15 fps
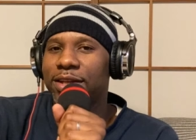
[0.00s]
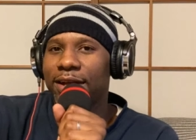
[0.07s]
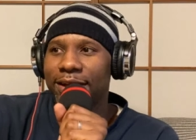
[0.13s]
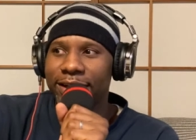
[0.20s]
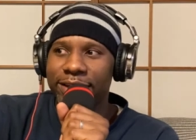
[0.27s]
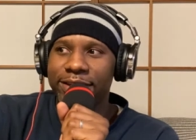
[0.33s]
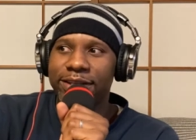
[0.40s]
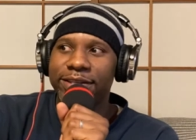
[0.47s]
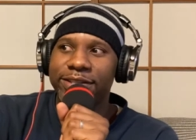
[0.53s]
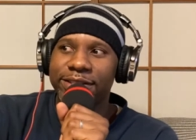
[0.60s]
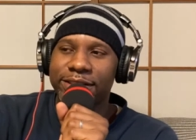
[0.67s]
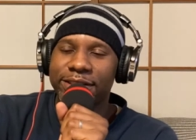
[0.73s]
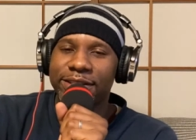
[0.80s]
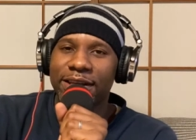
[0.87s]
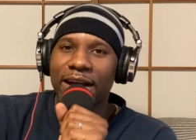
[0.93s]
like this
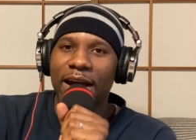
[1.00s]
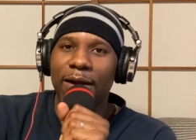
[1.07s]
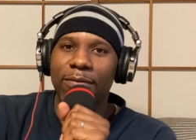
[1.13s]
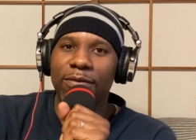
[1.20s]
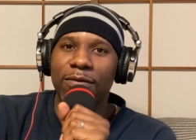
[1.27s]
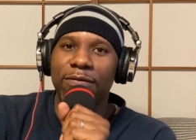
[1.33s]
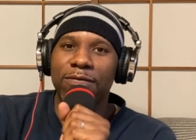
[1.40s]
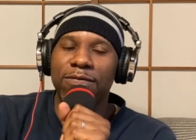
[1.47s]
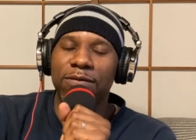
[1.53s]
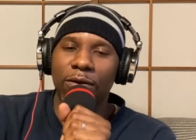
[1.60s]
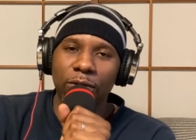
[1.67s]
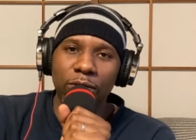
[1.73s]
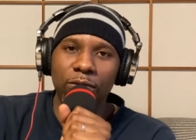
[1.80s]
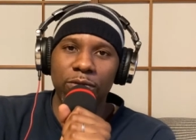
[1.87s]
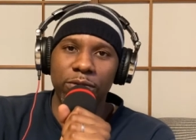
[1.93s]
is a time to
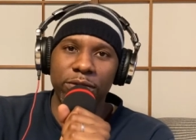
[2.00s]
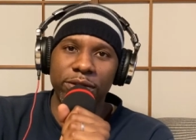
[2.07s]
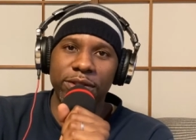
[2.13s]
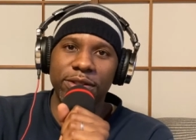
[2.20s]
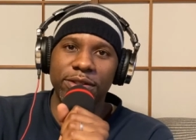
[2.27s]
fold